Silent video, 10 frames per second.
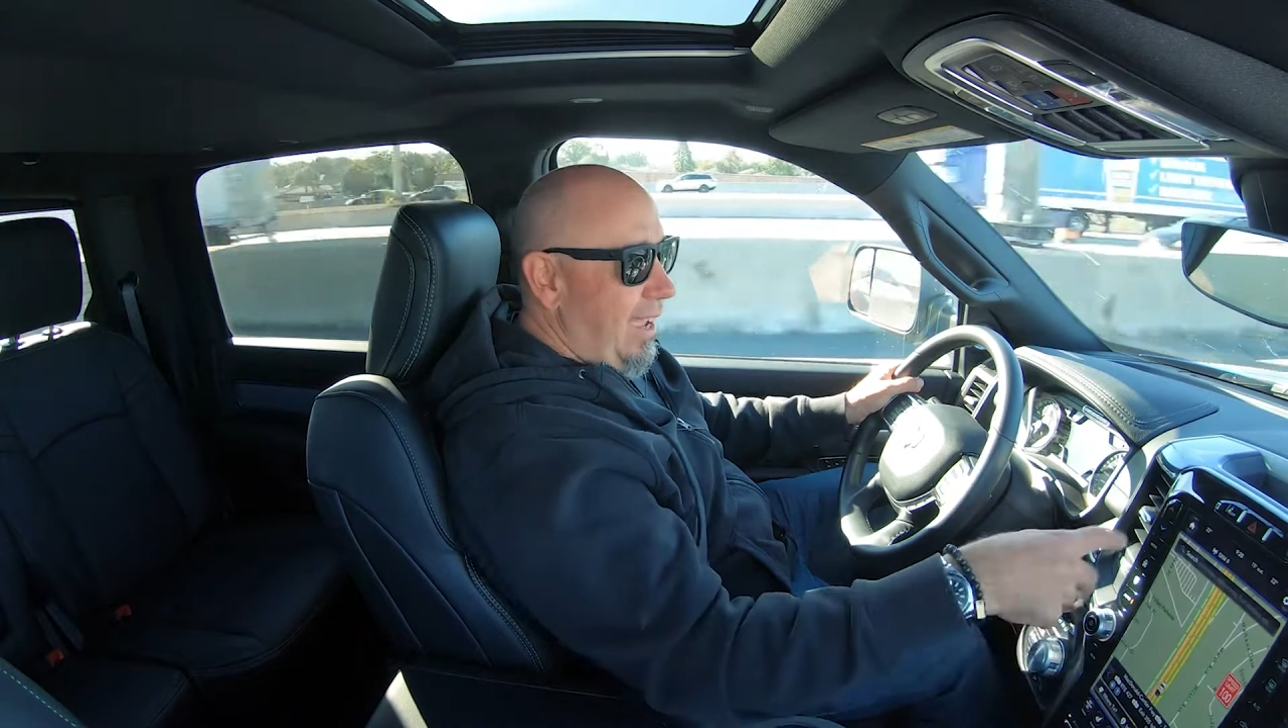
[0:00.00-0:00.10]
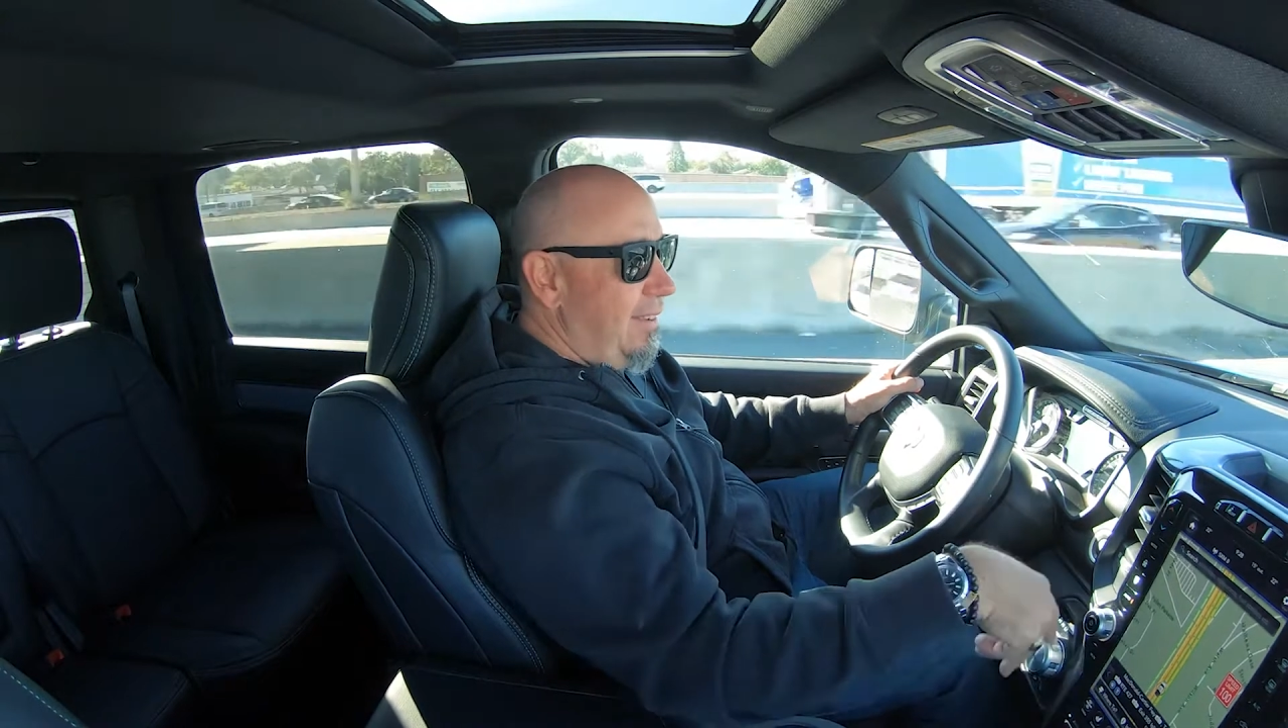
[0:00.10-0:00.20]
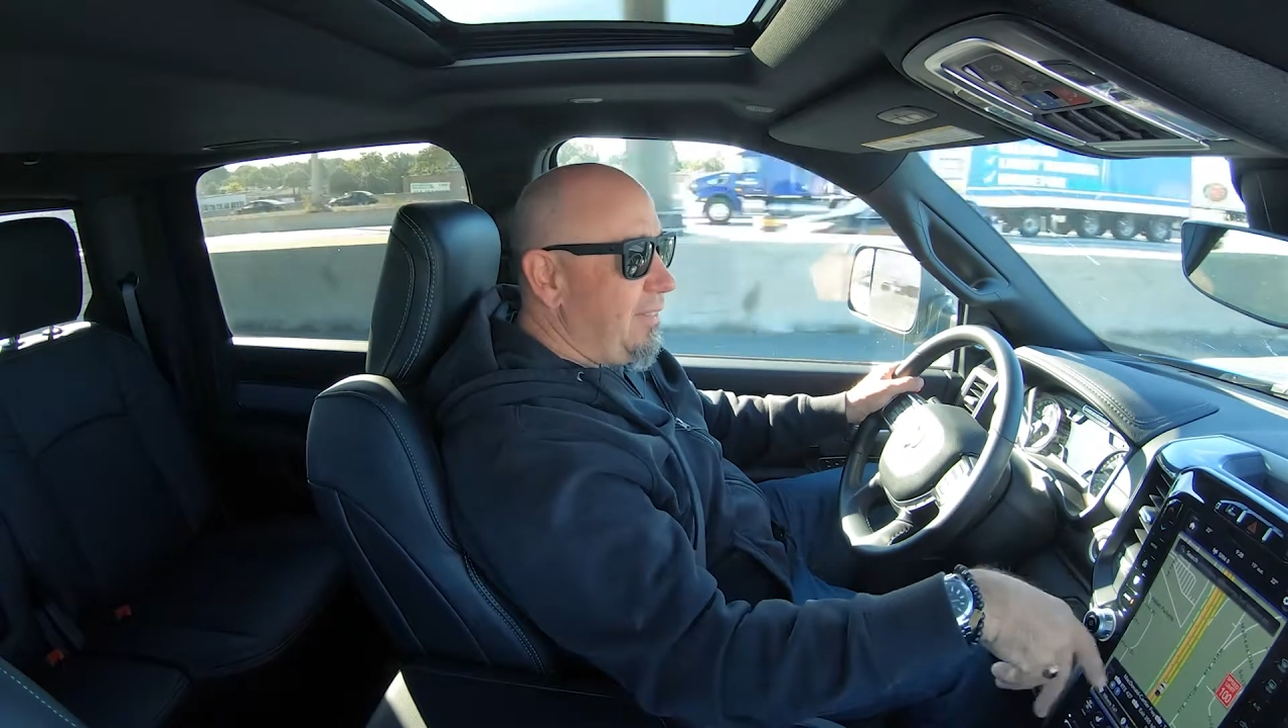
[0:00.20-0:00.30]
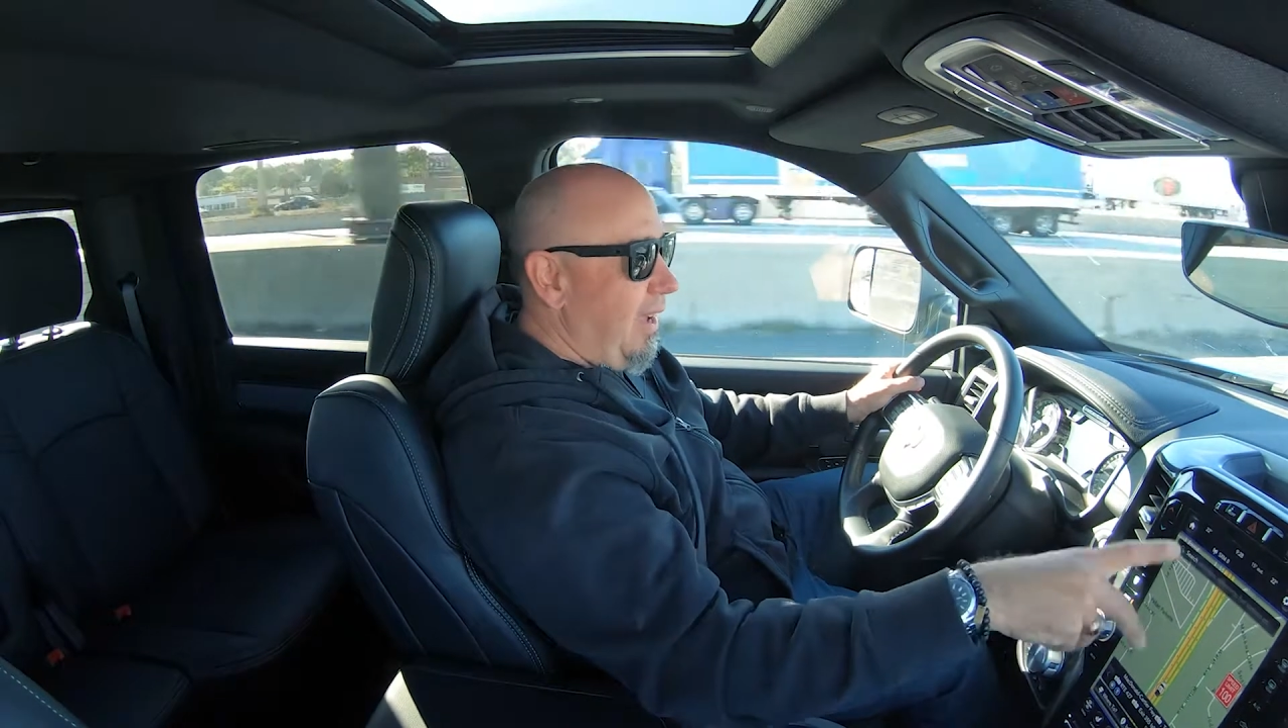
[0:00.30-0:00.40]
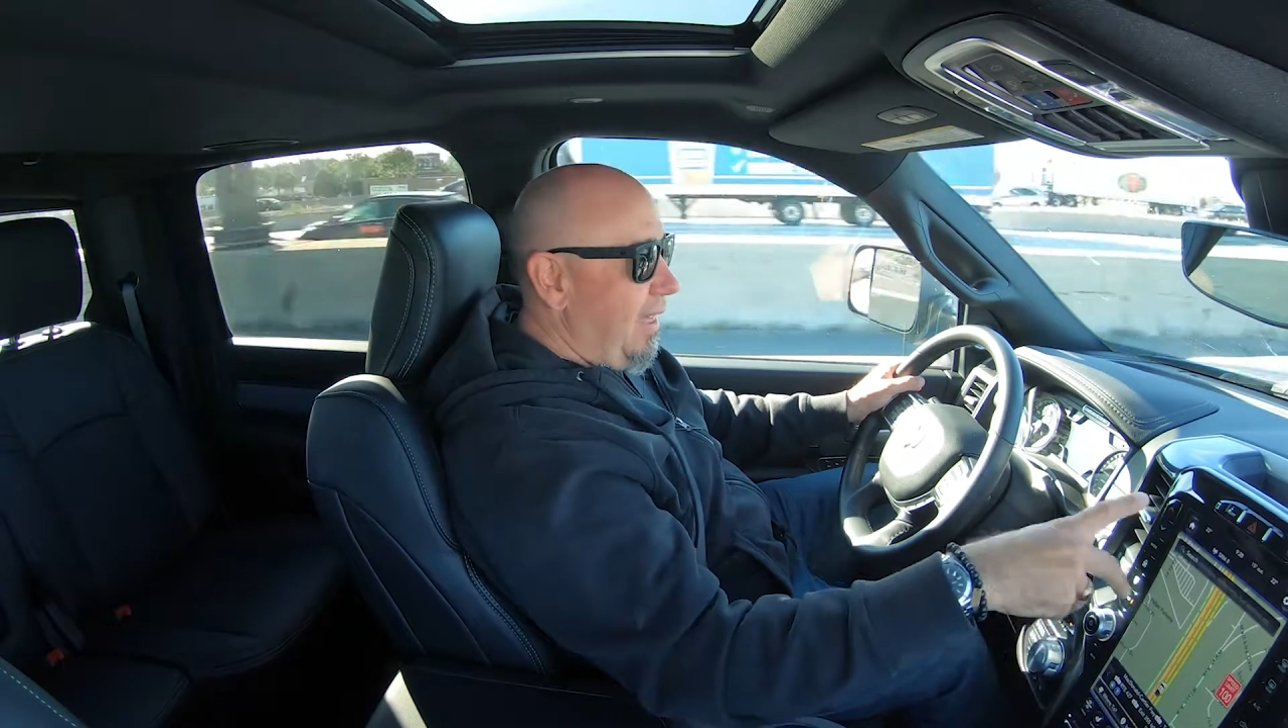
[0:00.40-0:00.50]

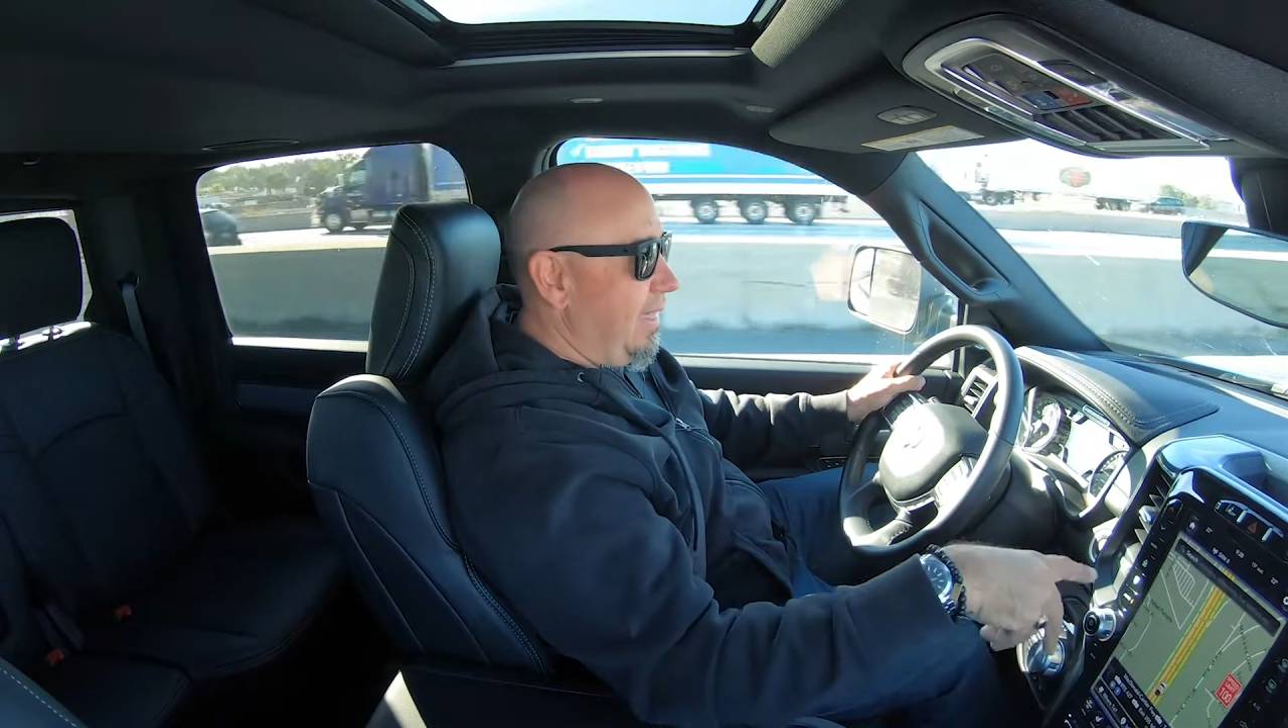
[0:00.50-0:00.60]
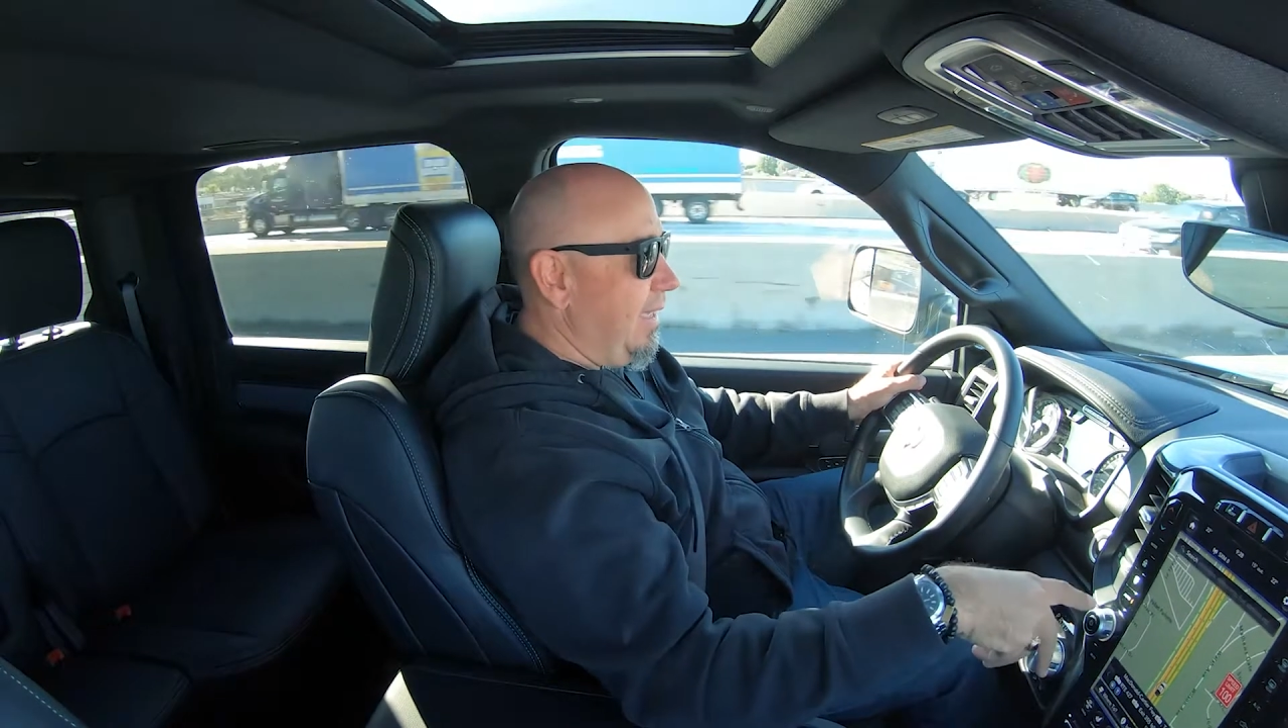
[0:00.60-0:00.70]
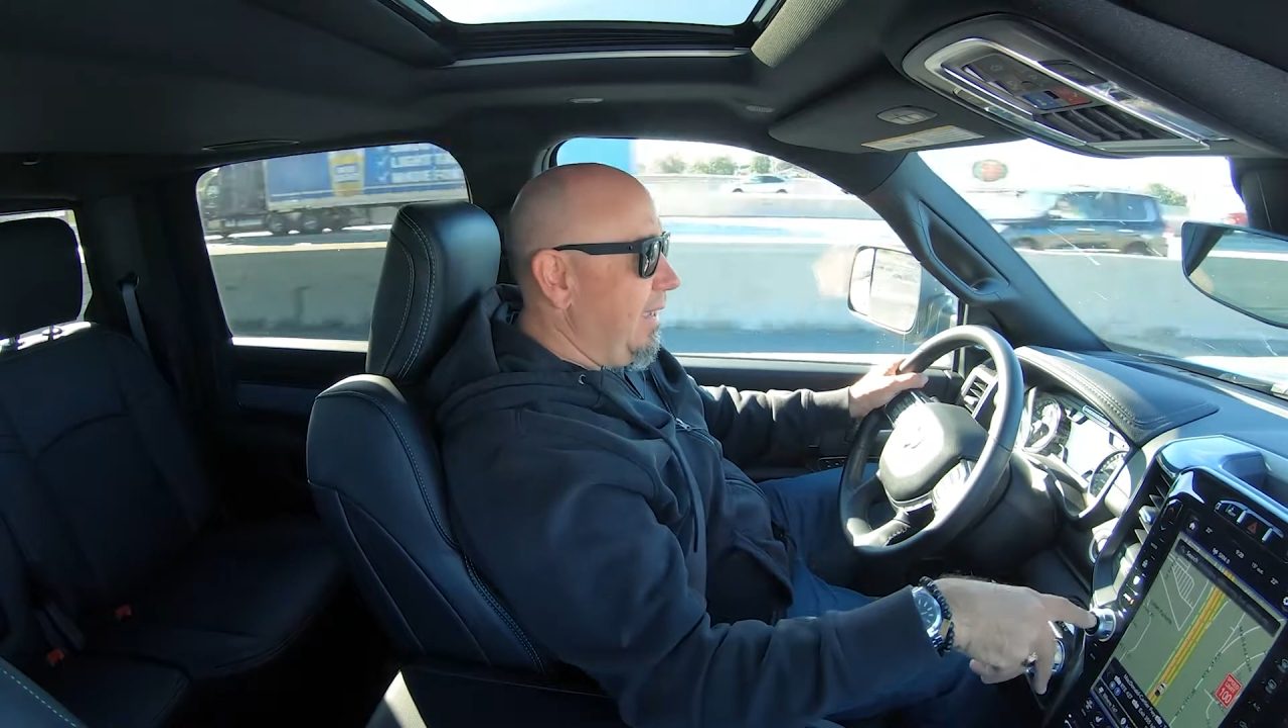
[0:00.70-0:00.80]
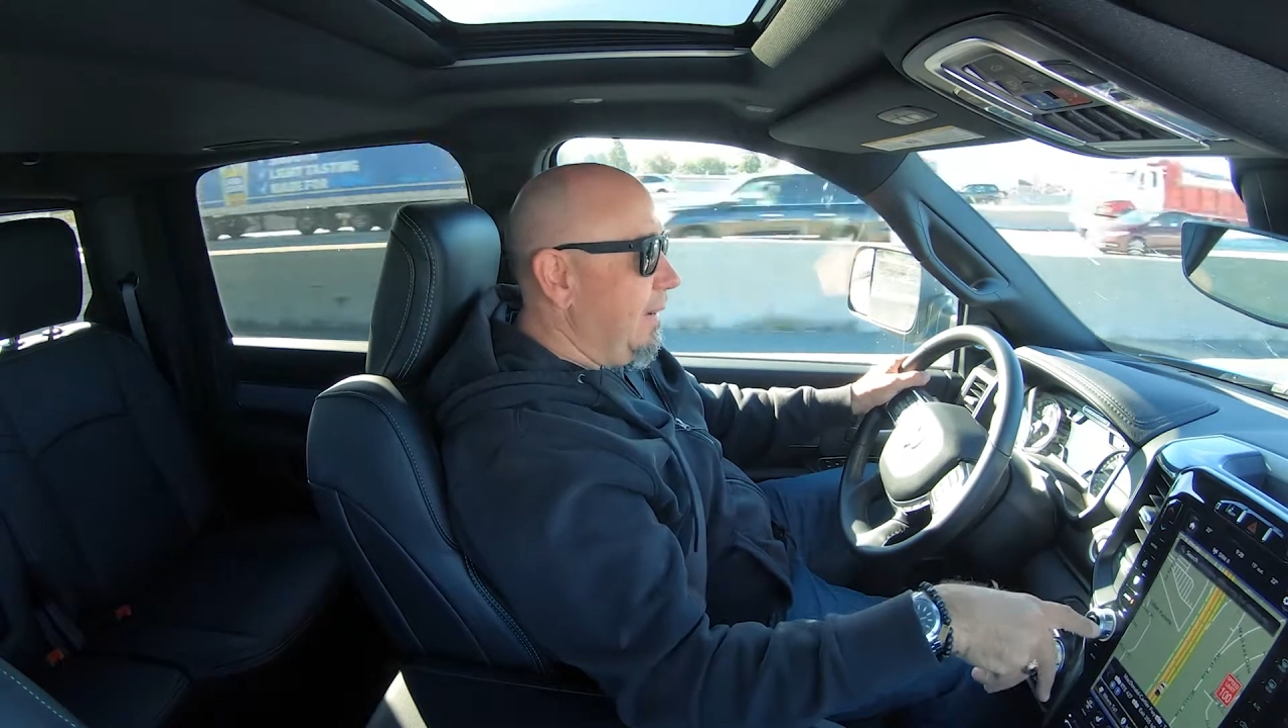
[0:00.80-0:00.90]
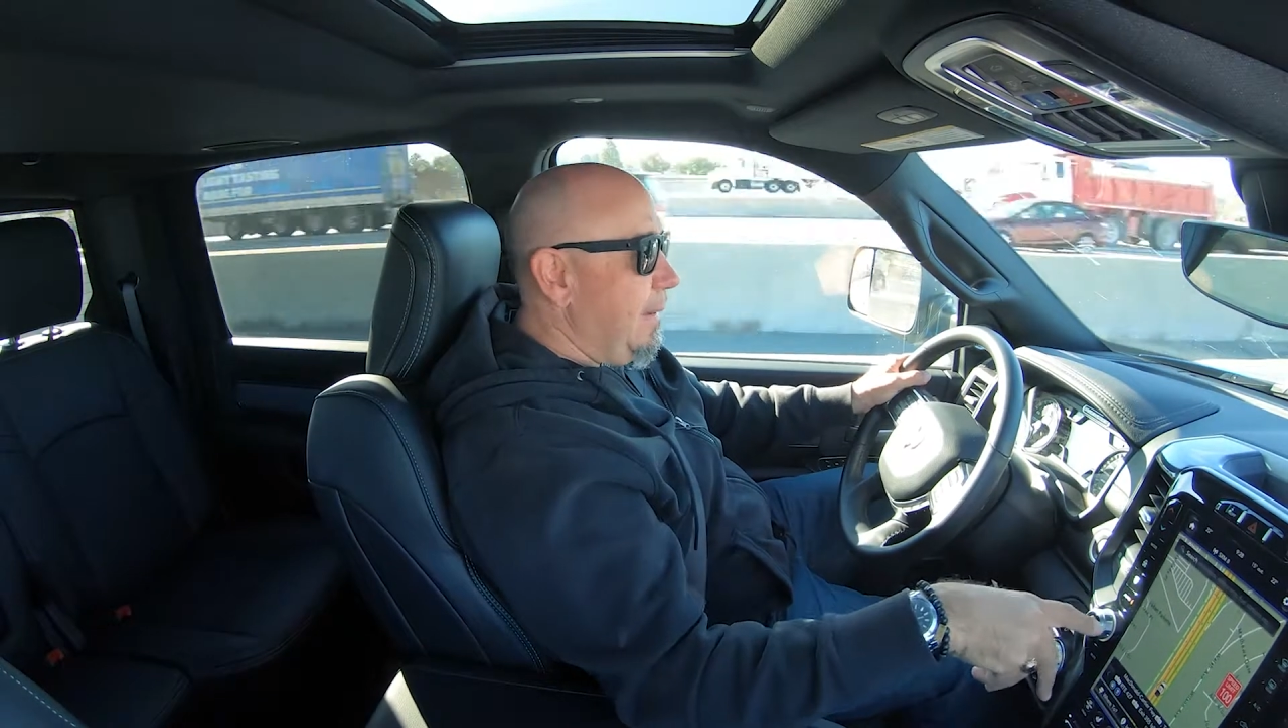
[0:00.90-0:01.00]
I've got
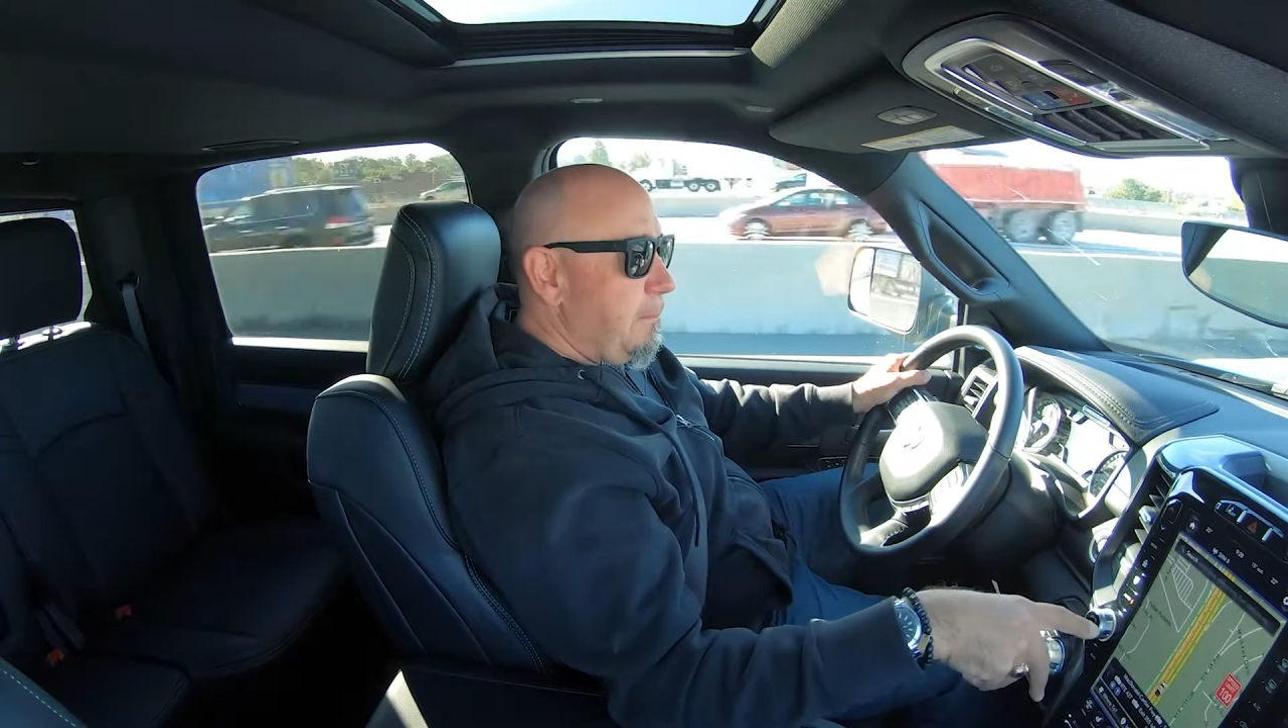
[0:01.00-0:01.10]
the